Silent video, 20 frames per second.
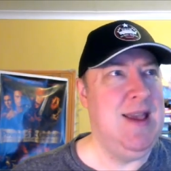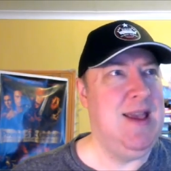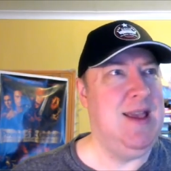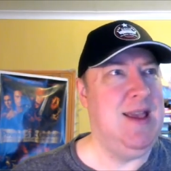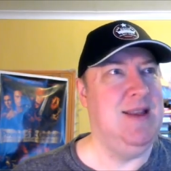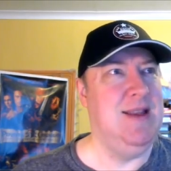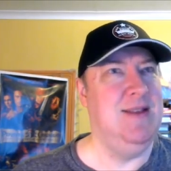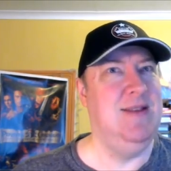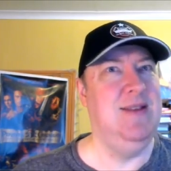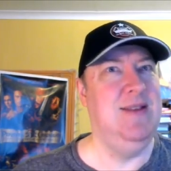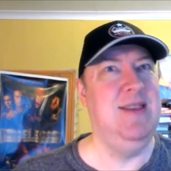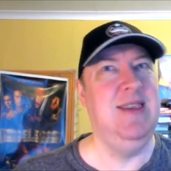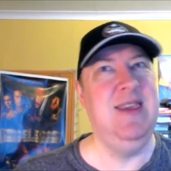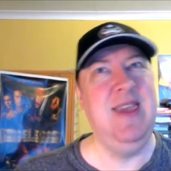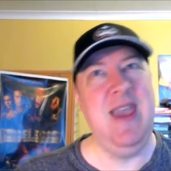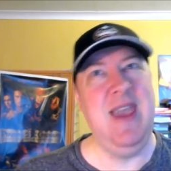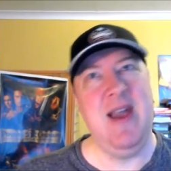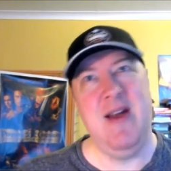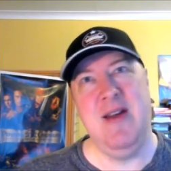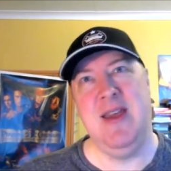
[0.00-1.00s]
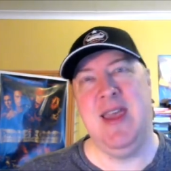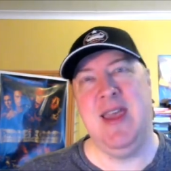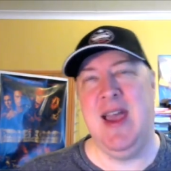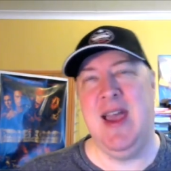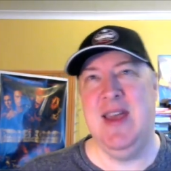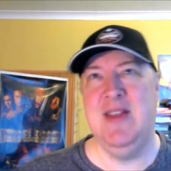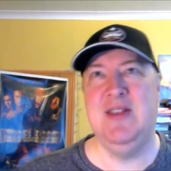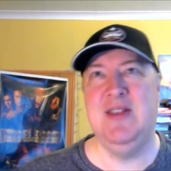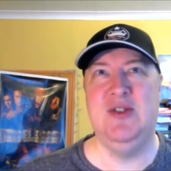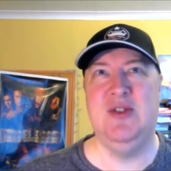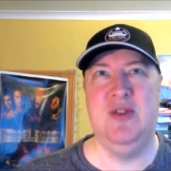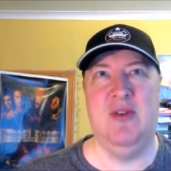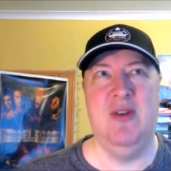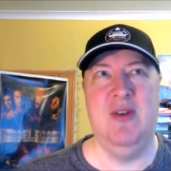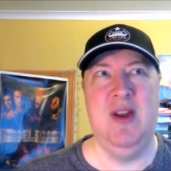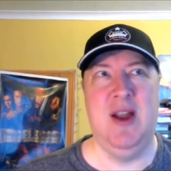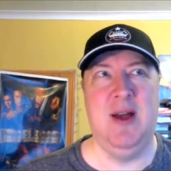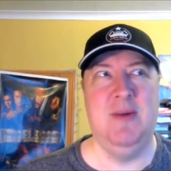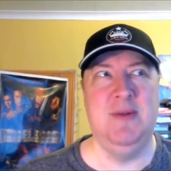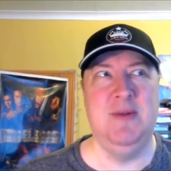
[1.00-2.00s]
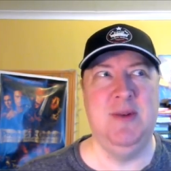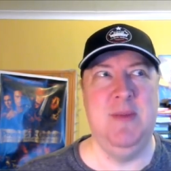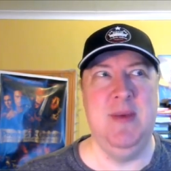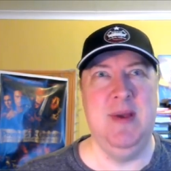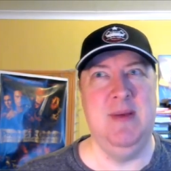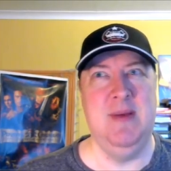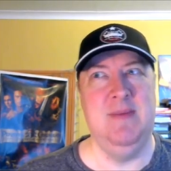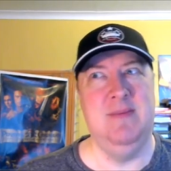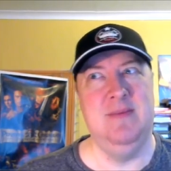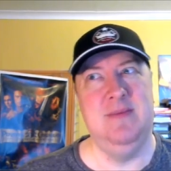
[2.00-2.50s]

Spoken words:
And yeah, okay, the storyline was a bit